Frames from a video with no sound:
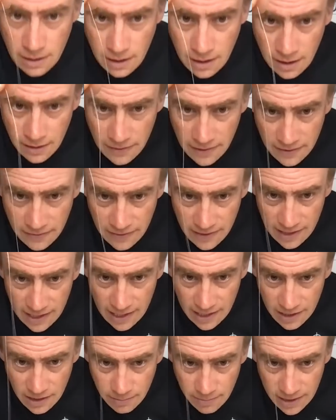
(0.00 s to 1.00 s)
And then
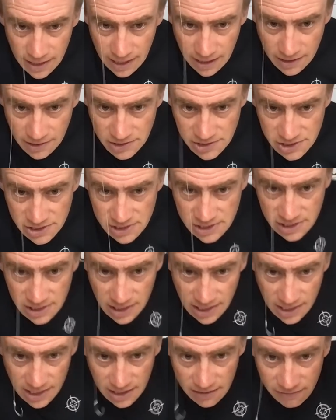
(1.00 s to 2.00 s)
there you'll be able to
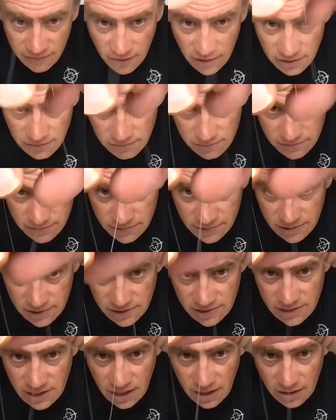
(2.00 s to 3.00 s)
see if
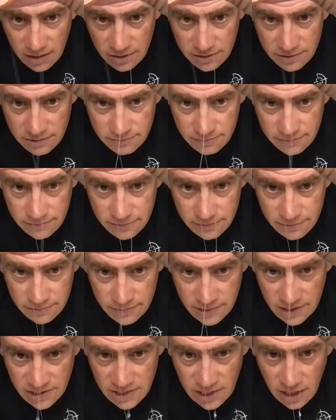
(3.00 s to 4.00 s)
it's hard.
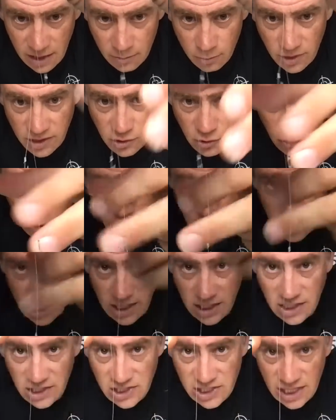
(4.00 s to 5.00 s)
It's hard when you're
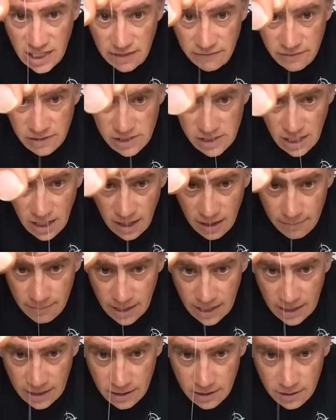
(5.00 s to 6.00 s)
shaky Stevens like
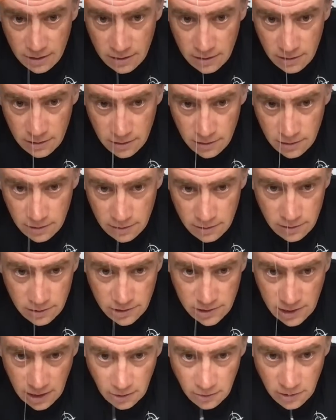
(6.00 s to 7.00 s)
me.
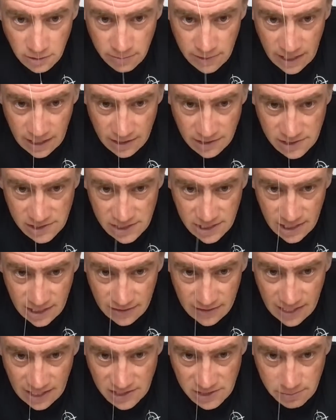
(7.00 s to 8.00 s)
So you'll be able to see
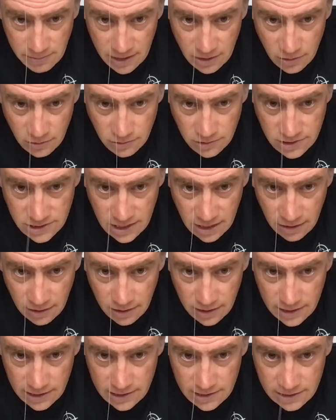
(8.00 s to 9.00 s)
that's my hook
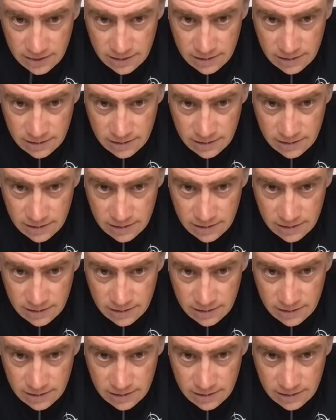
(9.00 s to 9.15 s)
tied.